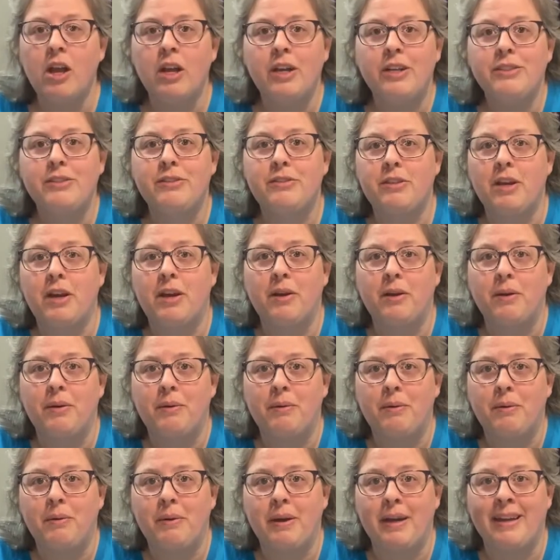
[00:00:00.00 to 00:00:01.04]

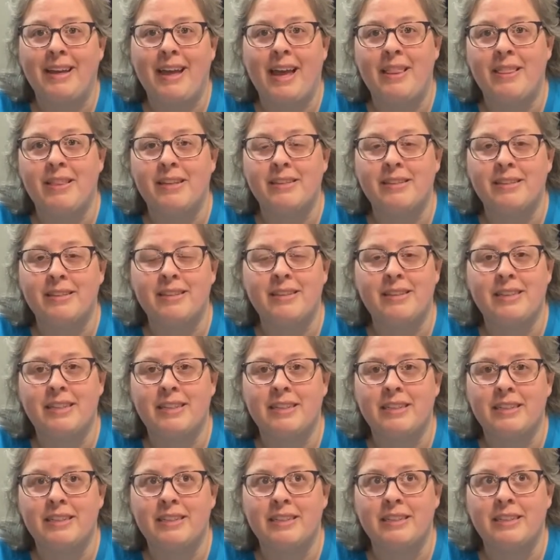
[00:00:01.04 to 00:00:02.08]
So again, this is
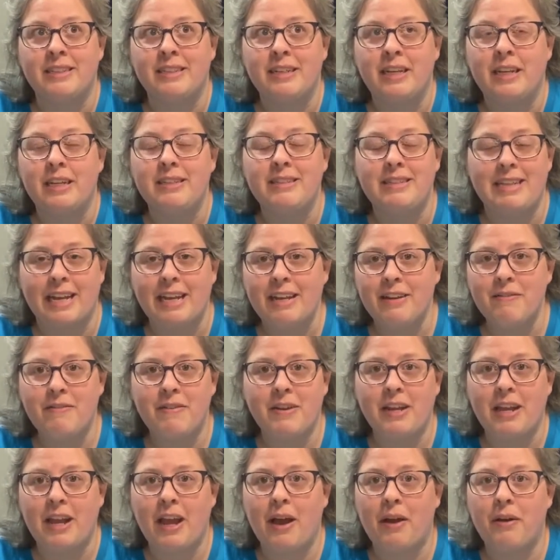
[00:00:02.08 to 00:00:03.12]
the second
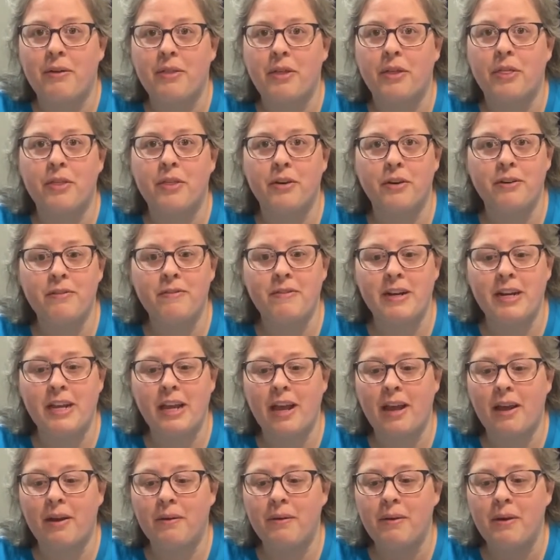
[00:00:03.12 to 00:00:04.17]
video. The third
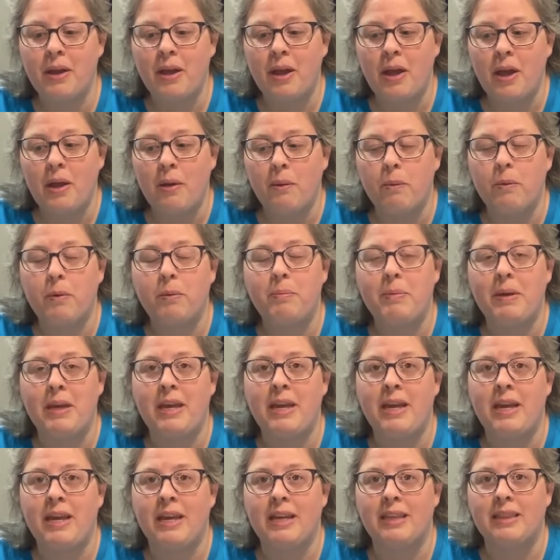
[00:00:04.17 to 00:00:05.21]
video will be